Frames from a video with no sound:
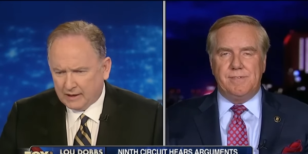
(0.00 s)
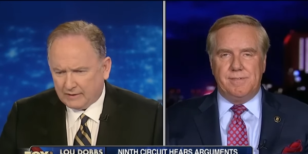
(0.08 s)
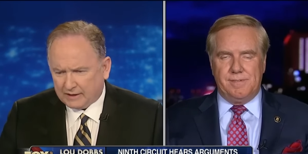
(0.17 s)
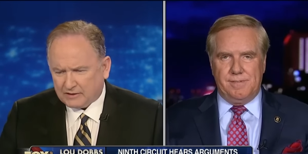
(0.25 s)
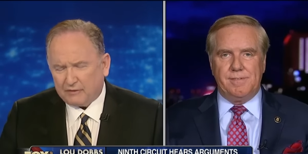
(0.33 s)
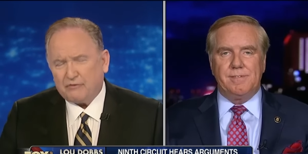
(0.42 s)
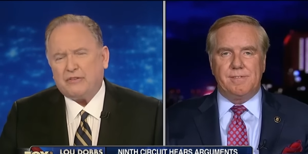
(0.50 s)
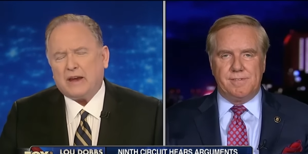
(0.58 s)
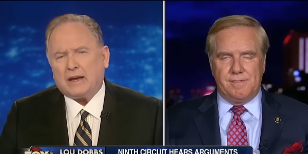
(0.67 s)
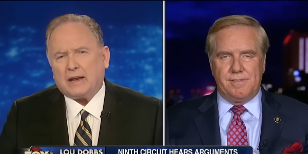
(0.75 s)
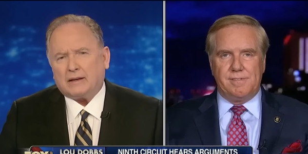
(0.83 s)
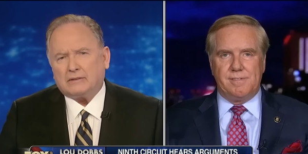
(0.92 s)
Speaker 1: that's in
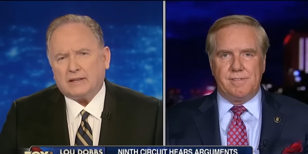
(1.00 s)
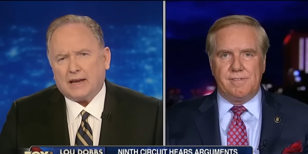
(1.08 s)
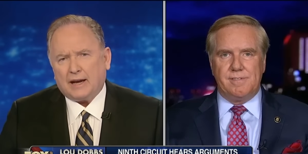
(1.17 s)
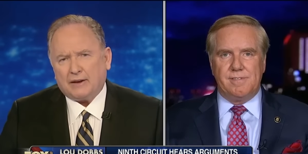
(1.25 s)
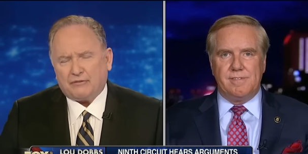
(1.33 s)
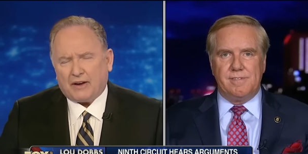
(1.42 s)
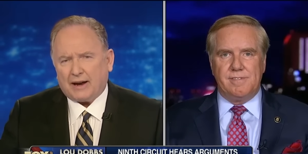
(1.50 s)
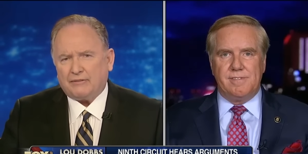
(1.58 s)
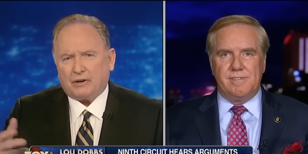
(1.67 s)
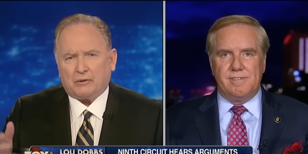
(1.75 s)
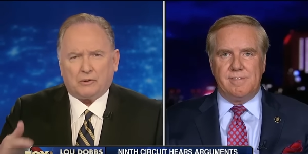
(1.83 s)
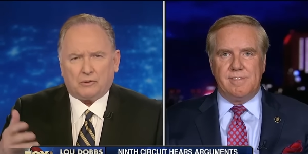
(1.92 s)
Phoenix, the
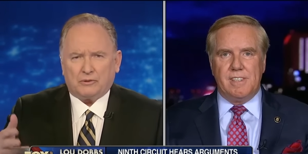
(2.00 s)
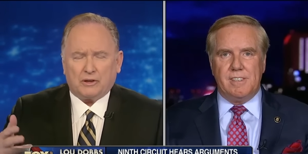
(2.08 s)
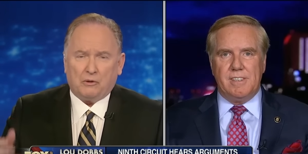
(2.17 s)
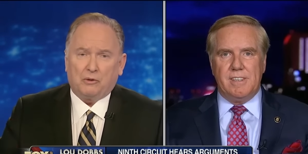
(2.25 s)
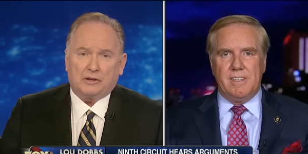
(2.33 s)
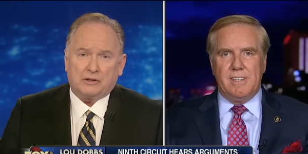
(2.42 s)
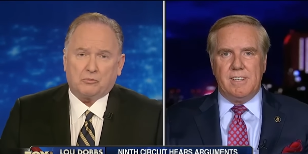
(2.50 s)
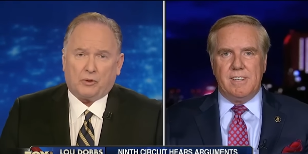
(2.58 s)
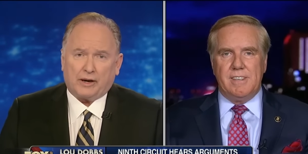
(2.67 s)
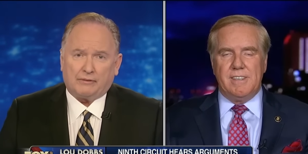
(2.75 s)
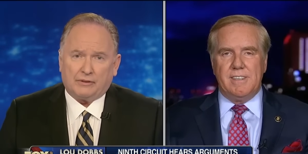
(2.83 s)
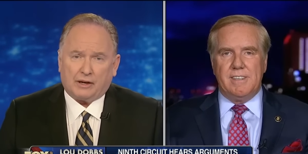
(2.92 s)
85-year-old, the oldest
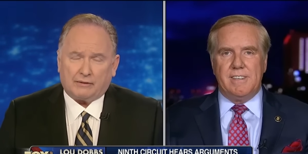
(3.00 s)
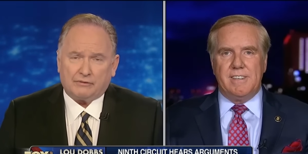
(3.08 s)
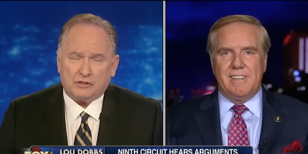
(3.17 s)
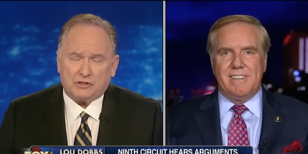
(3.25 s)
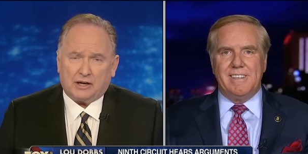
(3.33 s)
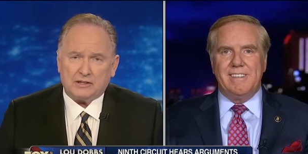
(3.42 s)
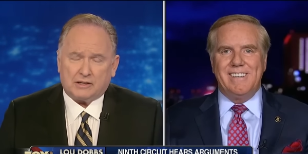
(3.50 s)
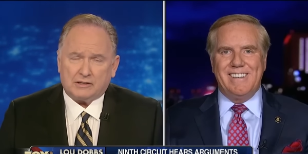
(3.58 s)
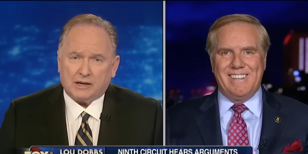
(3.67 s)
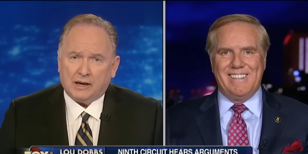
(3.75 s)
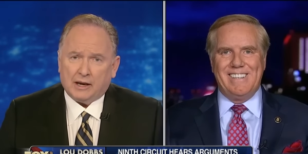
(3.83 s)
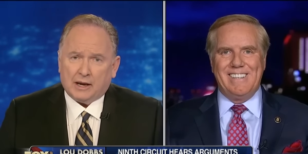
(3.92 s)
one of the, of the judges,
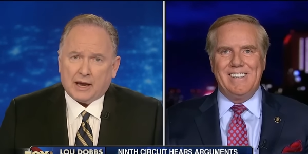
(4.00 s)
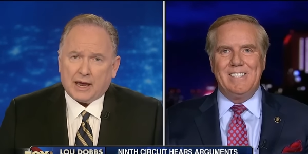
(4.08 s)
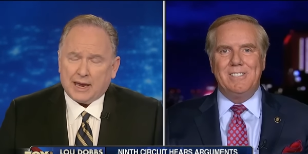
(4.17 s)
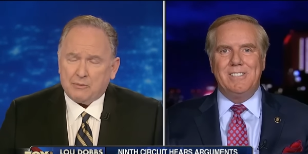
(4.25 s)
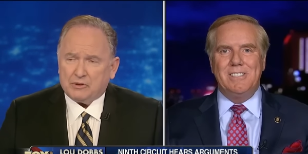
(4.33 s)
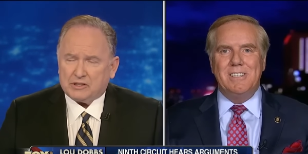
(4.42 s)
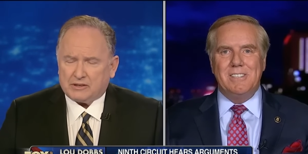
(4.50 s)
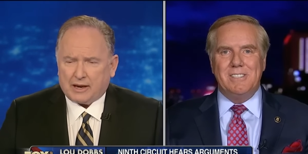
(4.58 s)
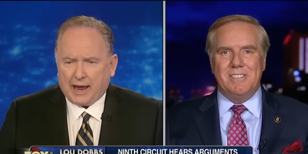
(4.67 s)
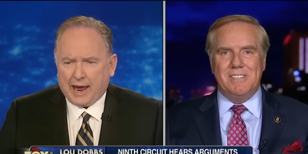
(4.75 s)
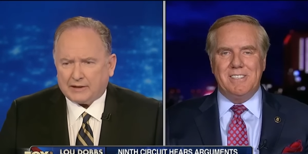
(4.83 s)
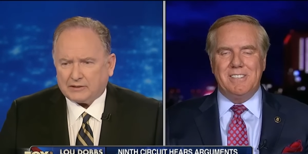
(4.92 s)
he was
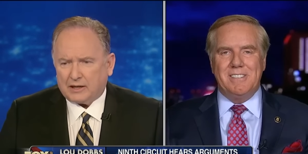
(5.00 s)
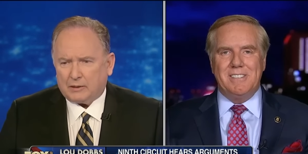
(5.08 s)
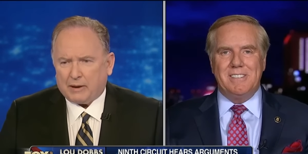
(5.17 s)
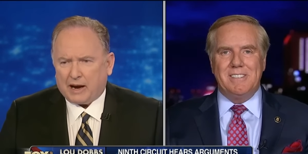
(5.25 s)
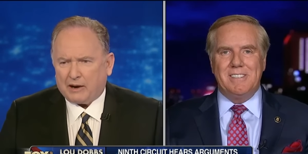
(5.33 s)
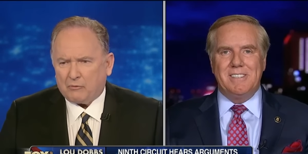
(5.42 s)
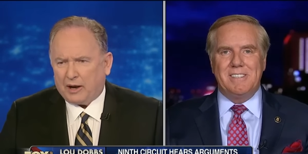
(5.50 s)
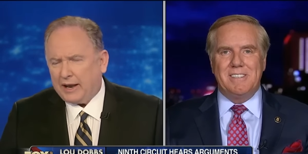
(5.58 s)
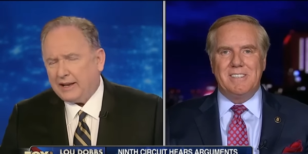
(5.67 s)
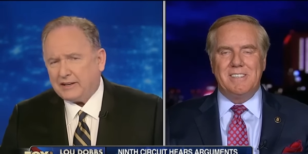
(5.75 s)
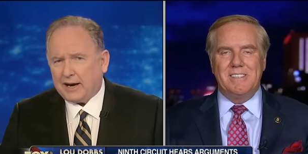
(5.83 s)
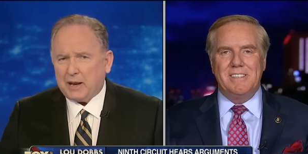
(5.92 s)
asking about it, well,
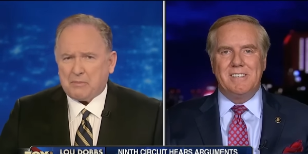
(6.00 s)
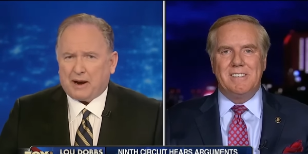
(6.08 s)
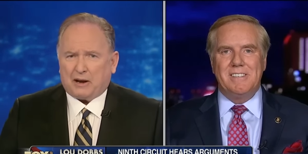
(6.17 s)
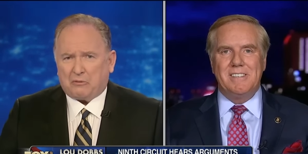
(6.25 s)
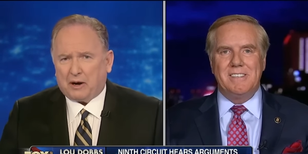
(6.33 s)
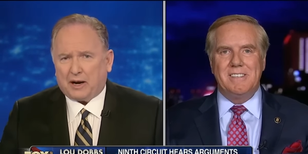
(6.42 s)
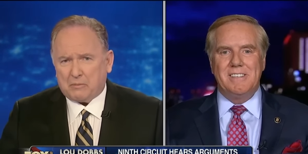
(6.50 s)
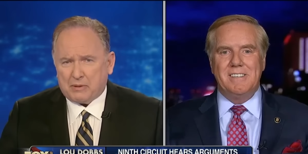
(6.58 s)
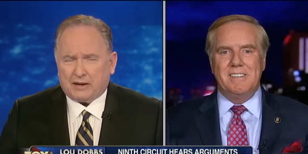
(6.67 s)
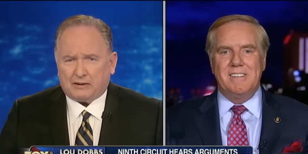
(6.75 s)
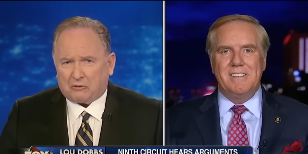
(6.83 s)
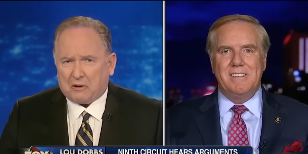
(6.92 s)
has anybody really
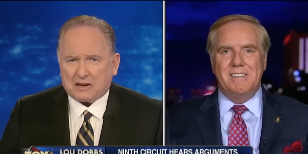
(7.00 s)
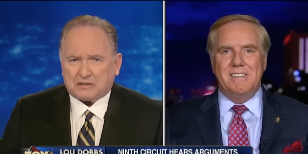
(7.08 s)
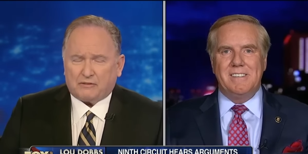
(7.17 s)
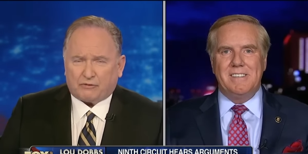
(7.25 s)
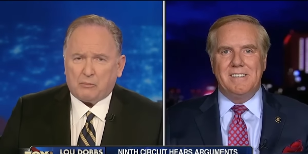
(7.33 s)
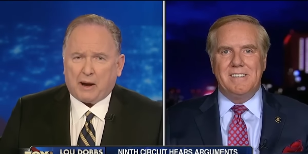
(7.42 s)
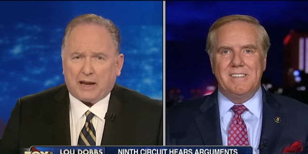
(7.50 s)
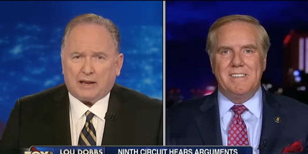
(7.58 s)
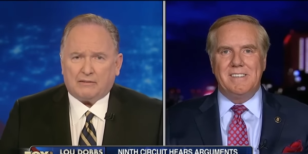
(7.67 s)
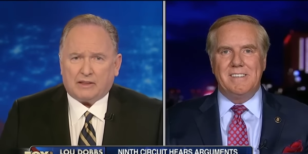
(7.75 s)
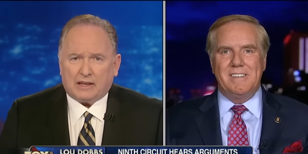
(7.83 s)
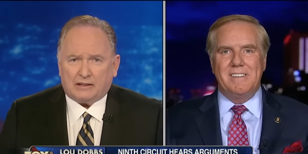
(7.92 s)
been arrested from any
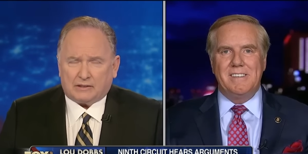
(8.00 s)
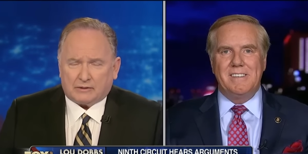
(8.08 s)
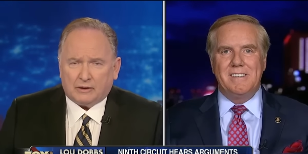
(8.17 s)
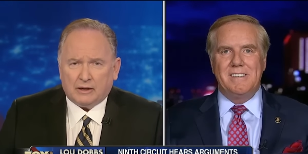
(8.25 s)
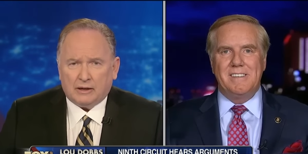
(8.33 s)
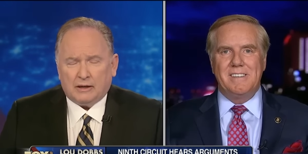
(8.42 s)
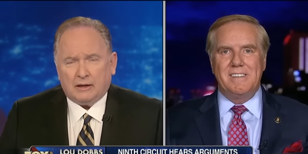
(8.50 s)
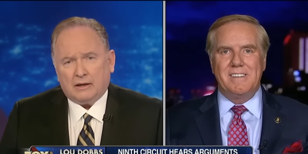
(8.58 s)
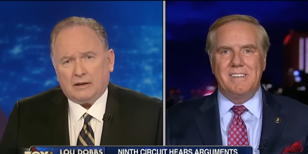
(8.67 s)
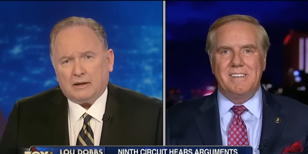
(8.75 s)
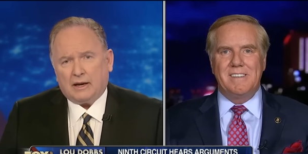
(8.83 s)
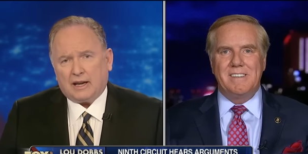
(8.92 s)
of these
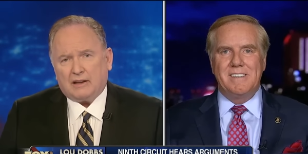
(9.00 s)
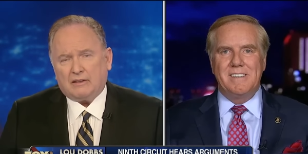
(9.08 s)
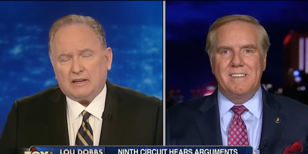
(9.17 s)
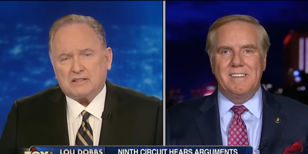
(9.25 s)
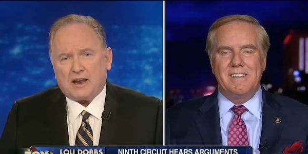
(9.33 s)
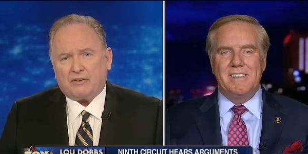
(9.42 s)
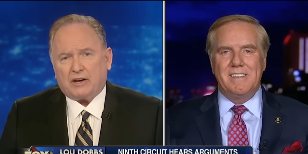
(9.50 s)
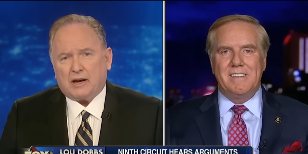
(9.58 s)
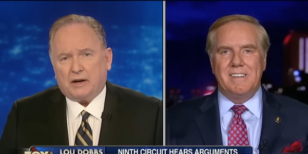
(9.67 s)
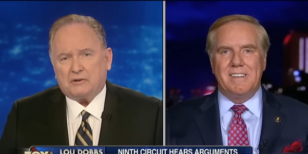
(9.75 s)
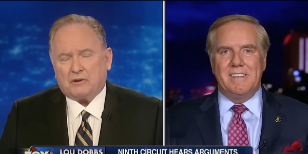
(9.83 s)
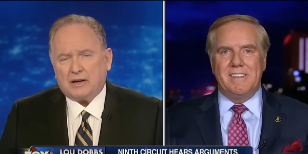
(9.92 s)
any of these seven
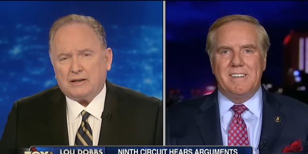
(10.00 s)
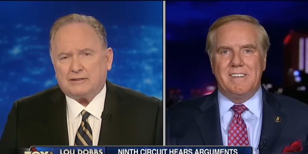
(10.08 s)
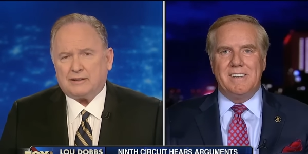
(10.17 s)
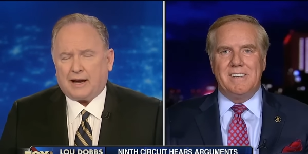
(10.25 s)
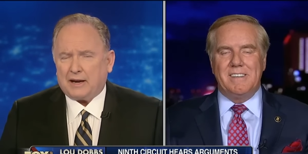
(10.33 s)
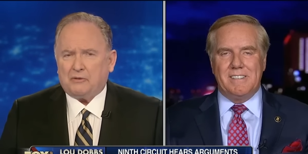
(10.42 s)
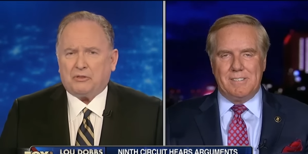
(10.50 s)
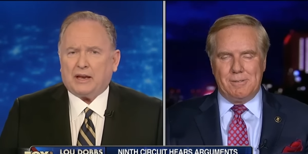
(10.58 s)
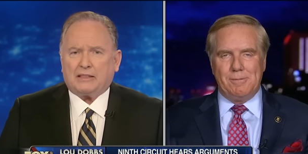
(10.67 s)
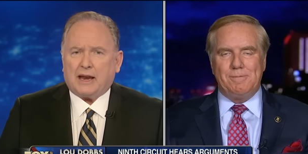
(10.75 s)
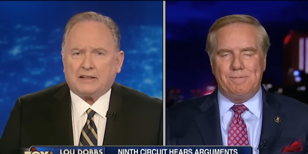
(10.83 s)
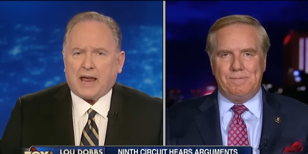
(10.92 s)
countries. I don't think
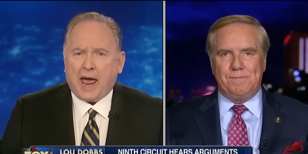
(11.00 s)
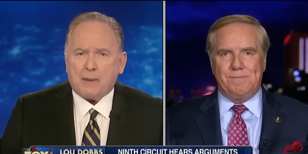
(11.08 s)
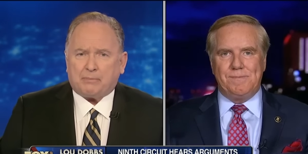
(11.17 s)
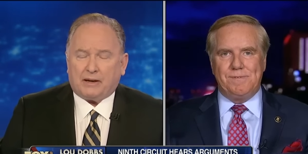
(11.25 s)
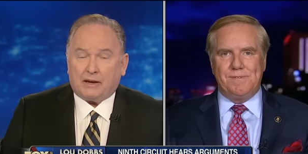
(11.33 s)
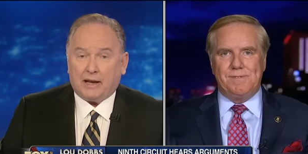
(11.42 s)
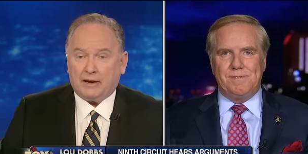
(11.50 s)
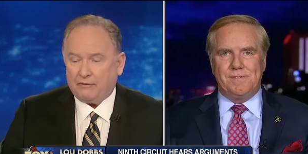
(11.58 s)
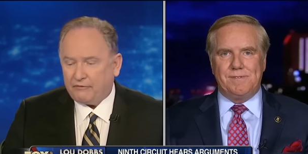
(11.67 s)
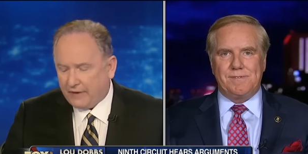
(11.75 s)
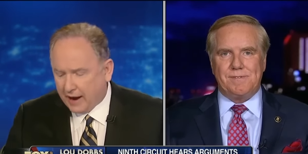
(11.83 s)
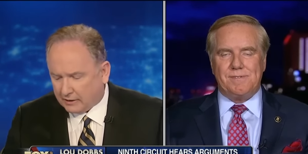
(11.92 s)
that's happened. And in
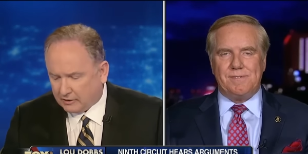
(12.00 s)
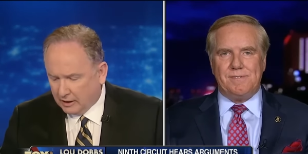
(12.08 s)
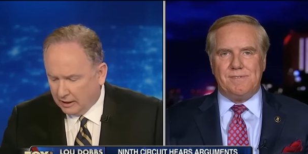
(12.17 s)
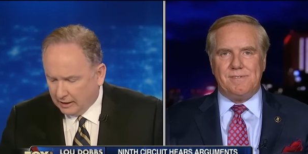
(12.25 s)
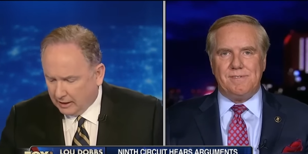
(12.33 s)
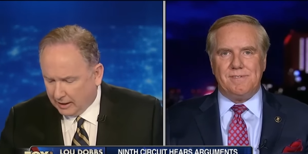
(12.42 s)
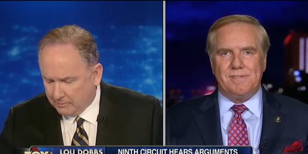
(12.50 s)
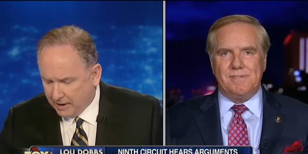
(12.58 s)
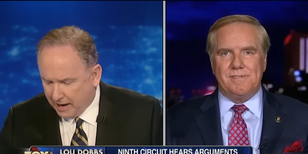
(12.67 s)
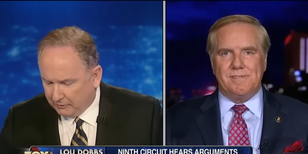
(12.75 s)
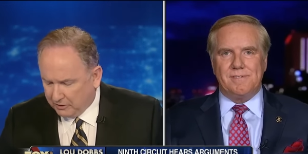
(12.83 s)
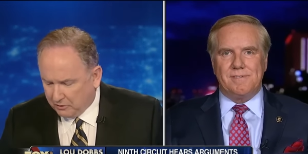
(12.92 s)
fact, uh, Byron